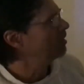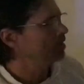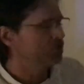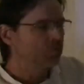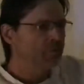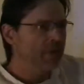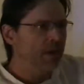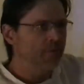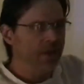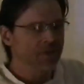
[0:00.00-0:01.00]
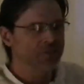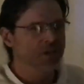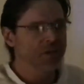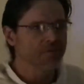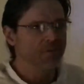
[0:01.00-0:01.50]
this one we had 10
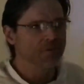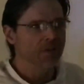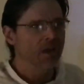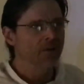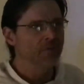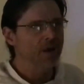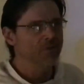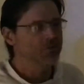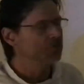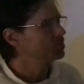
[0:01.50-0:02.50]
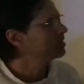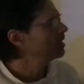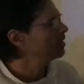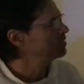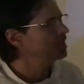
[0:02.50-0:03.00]
different viruses,
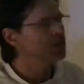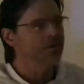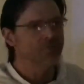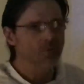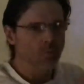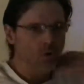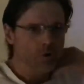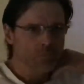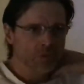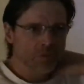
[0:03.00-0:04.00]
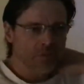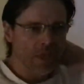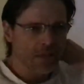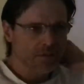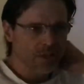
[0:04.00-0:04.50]
or 10 different worms,
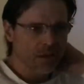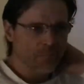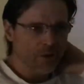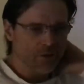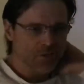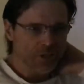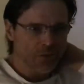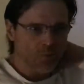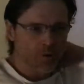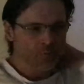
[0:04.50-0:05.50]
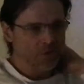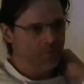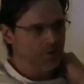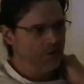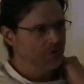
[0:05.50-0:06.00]
that parasitic worms that
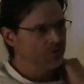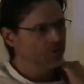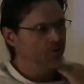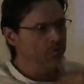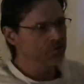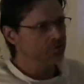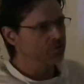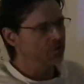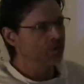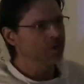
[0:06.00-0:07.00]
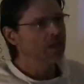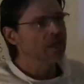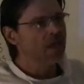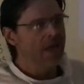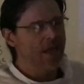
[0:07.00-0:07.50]
we do a little research on
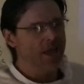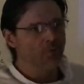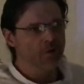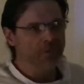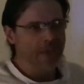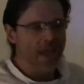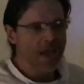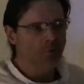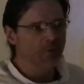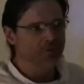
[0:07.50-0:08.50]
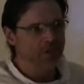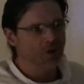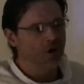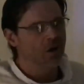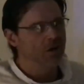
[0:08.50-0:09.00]
it. Where they at, what they
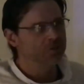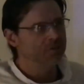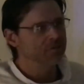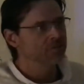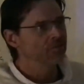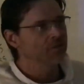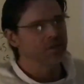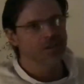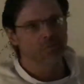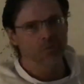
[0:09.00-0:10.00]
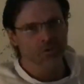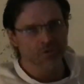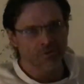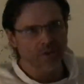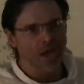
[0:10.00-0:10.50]
cause, will you
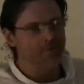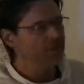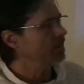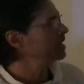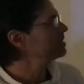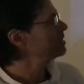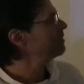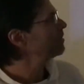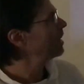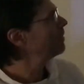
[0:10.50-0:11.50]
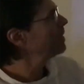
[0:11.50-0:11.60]
survive, that kind of stuff. Okay.